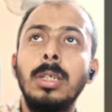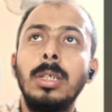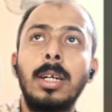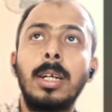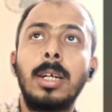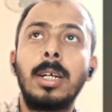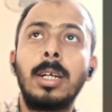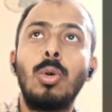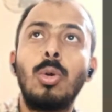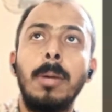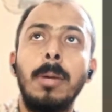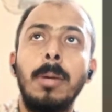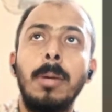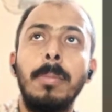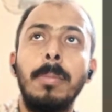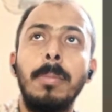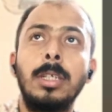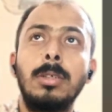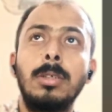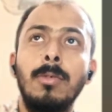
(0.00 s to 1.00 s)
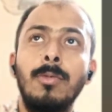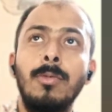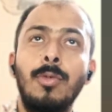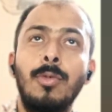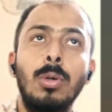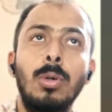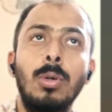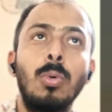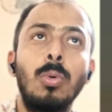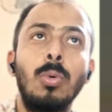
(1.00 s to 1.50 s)
selected two
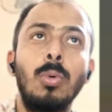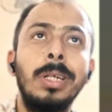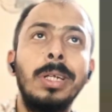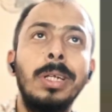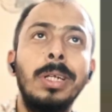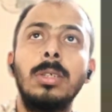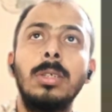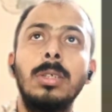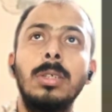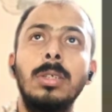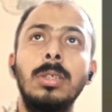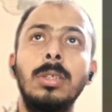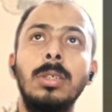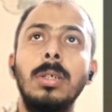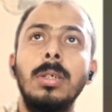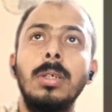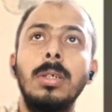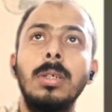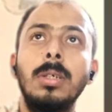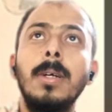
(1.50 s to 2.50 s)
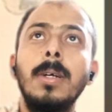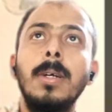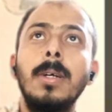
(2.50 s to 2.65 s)
subnets for two regions.